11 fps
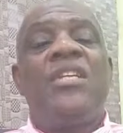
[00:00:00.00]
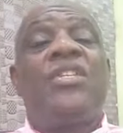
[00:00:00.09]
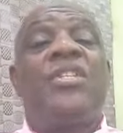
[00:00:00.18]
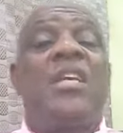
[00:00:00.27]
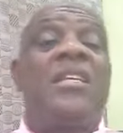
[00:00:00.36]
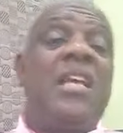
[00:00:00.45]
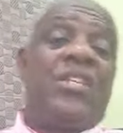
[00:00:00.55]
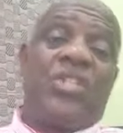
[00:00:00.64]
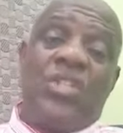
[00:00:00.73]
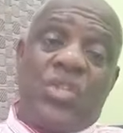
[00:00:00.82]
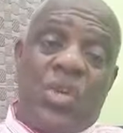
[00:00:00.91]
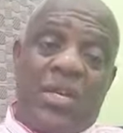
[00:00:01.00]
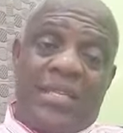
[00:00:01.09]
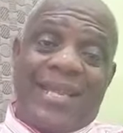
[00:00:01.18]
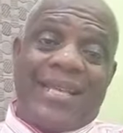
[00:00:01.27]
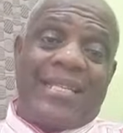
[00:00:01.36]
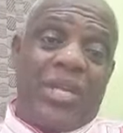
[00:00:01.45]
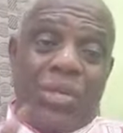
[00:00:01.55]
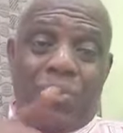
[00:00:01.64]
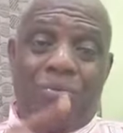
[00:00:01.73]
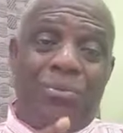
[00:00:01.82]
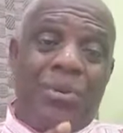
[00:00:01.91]
She said, yes, she enjoys it. I said,
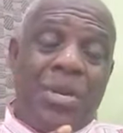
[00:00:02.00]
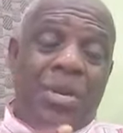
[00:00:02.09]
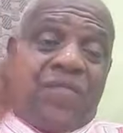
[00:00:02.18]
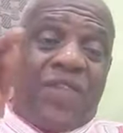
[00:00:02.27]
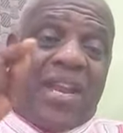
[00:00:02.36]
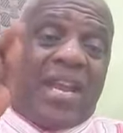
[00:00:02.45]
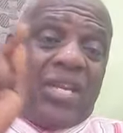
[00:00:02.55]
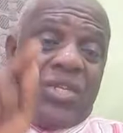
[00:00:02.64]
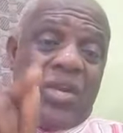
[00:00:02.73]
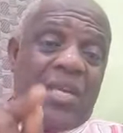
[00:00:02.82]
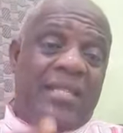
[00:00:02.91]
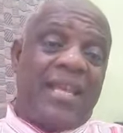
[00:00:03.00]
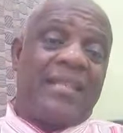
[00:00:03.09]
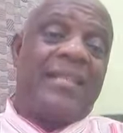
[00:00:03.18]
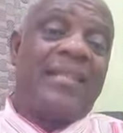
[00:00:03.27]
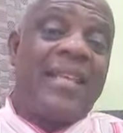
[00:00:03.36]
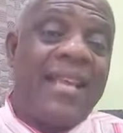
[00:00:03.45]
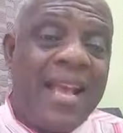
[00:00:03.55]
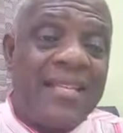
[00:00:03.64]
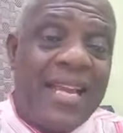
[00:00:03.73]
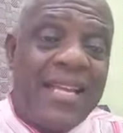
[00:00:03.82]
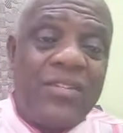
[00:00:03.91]
you further enjoy sex? She said,
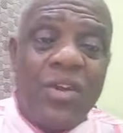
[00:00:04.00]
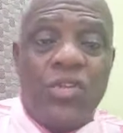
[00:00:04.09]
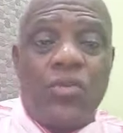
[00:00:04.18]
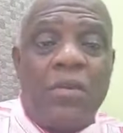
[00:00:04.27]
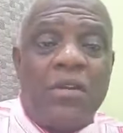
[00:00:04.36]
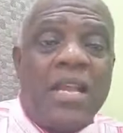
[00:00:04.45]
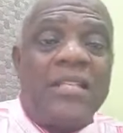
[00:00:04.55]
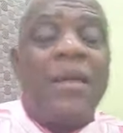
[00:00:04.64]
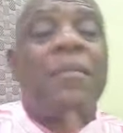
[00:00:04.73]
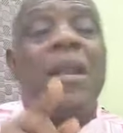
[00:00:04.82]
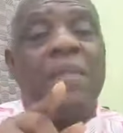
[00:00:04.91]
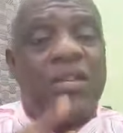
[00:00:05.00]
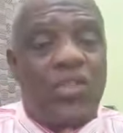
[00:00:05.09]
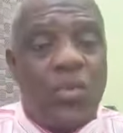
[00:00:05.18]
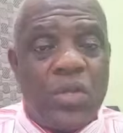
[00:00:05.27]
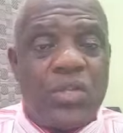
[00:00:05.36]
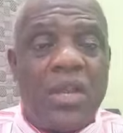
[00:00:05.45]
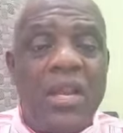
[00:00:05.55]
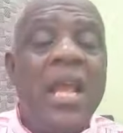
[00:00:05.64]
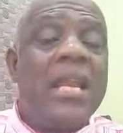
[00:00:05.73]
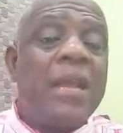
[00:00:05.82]
yes, I enjoy it so much. I said, let me ask you a question.